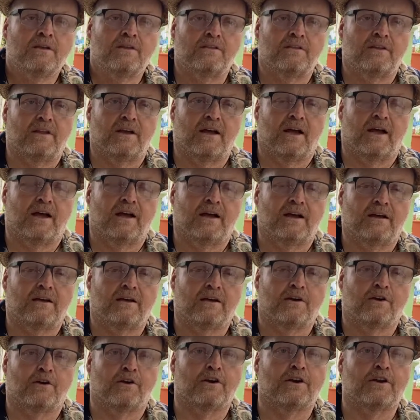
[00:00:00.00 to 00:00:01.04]

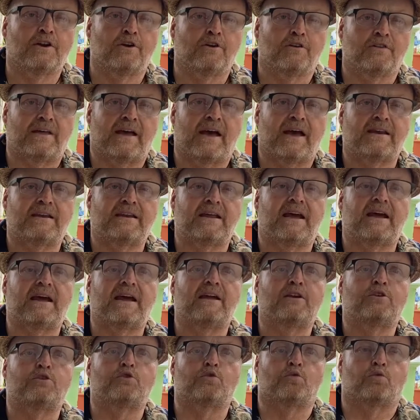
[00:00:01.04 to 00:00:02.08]
uh, earlier that day
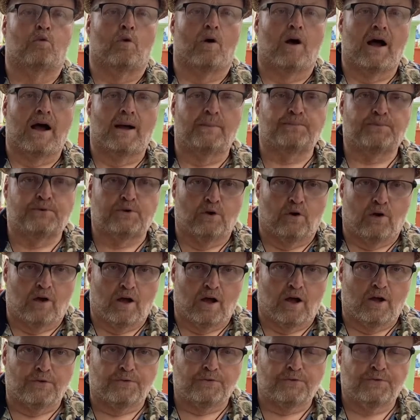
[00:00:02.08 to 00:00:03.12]
dropped
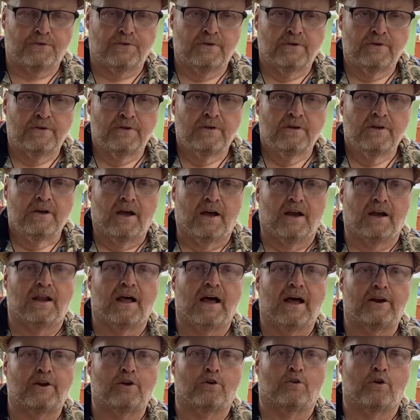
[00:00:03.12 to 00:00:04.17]
off a
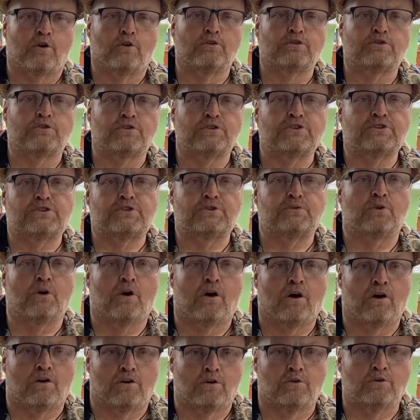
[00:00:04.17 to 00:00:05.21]
lot of groceries to
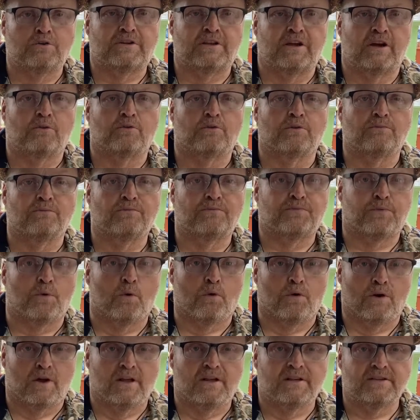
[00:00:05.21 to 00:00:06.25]
our hotel room
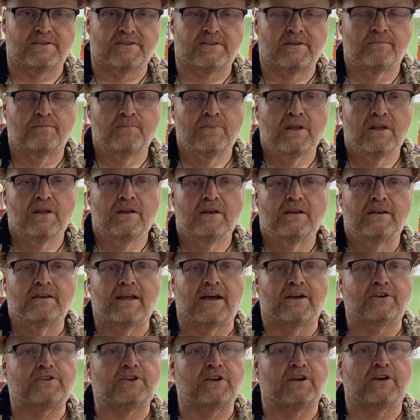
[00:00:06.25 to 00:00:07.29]
for us.
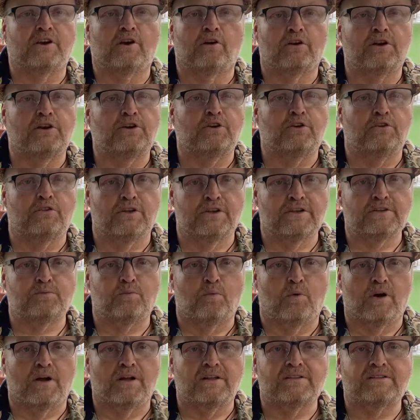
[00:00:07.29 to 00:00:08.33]
Now, she could only do this
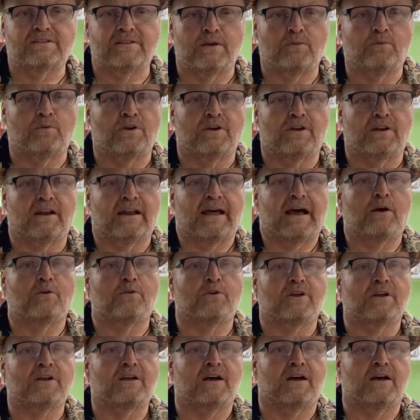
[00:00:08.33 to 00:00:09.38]
once. They wouldn't allow
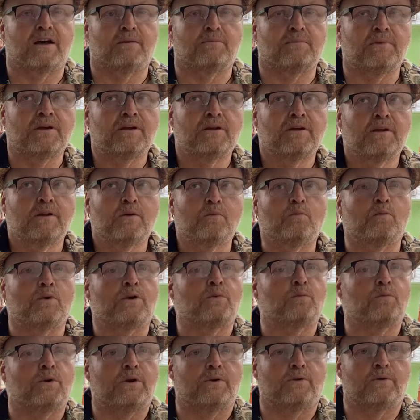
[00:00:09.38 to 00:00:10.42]
her to come
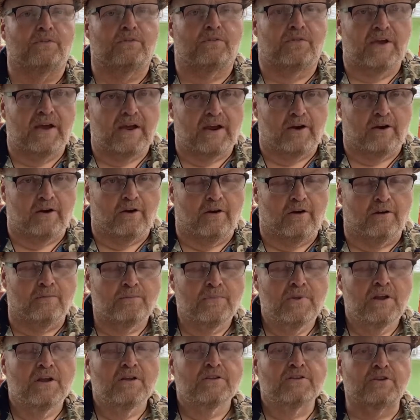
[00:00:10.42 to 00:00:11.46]
when we were there,
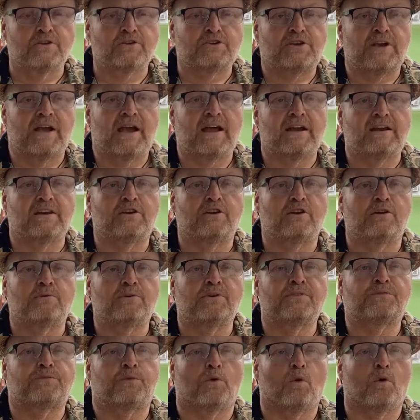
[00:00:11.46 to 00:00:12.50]
so she had to do it
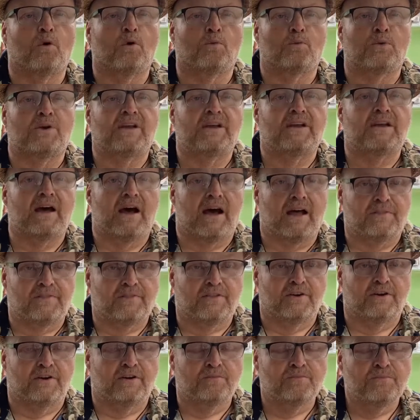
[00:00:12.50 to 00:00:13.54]
before we got
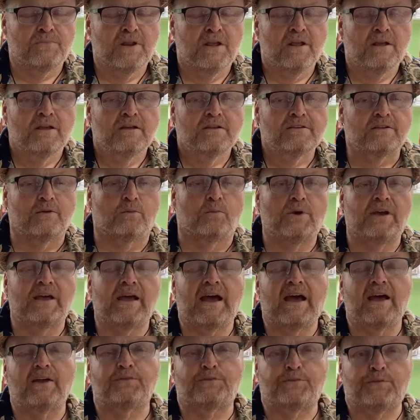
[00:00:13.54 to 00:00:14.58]
there. So we
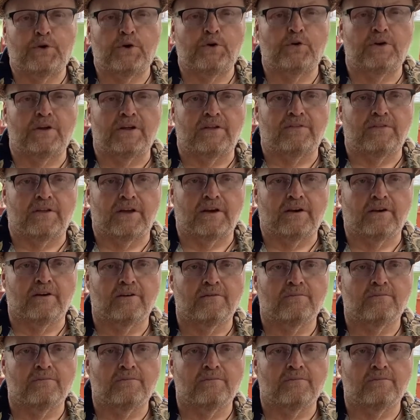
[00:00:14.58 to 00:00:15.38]
had food in there,